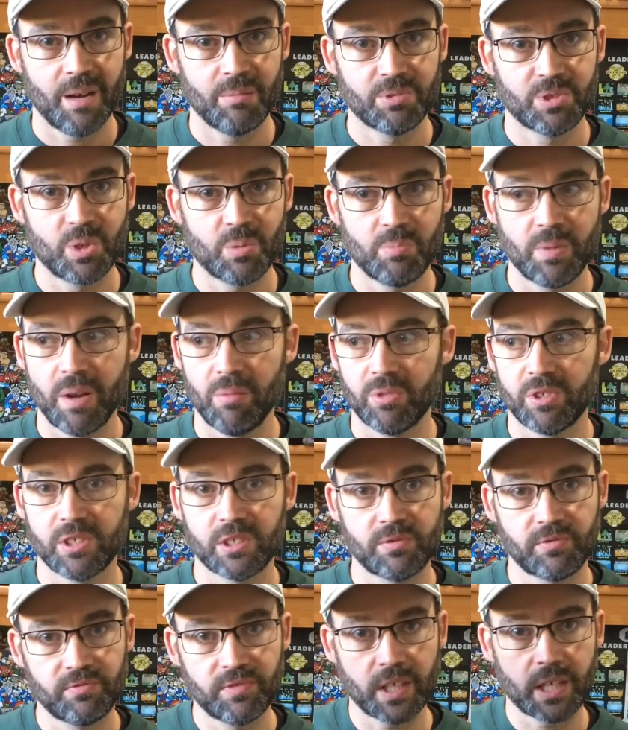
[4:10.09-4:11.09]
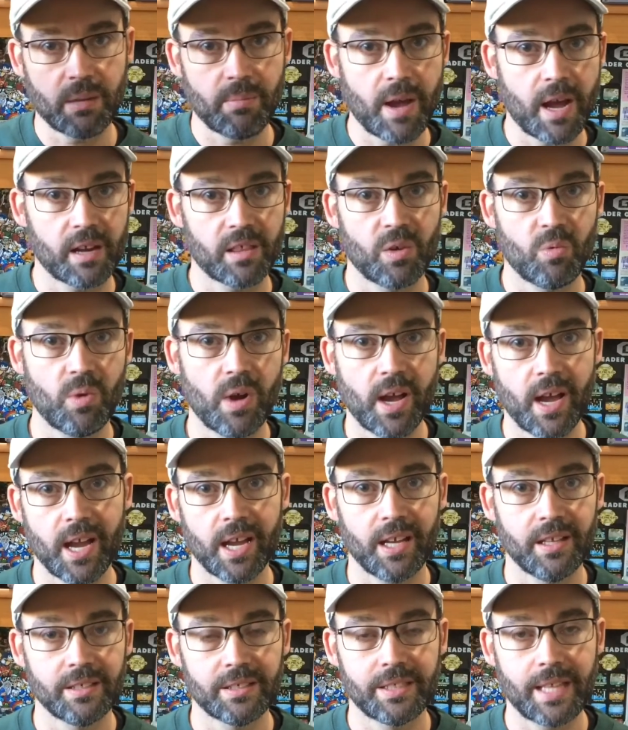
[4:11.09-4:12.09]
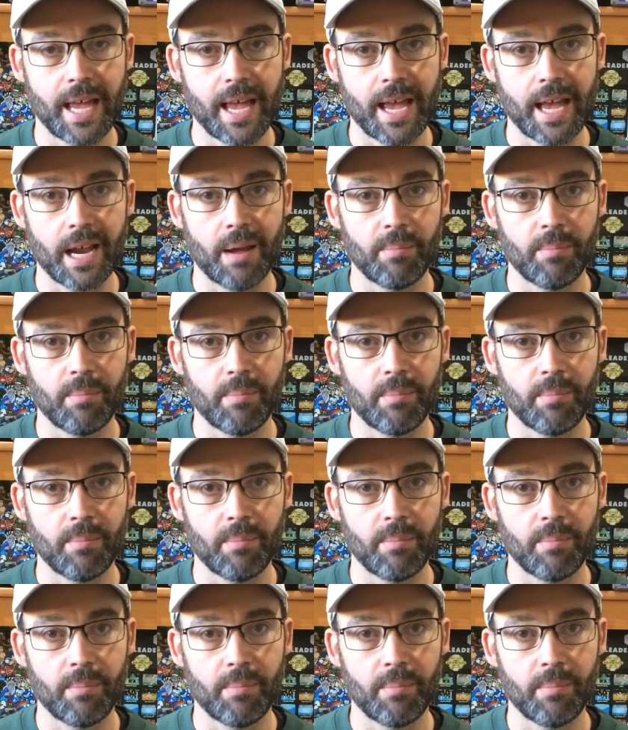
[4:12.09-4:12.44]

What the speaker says: Superman would just flick him out of the way and he's dead.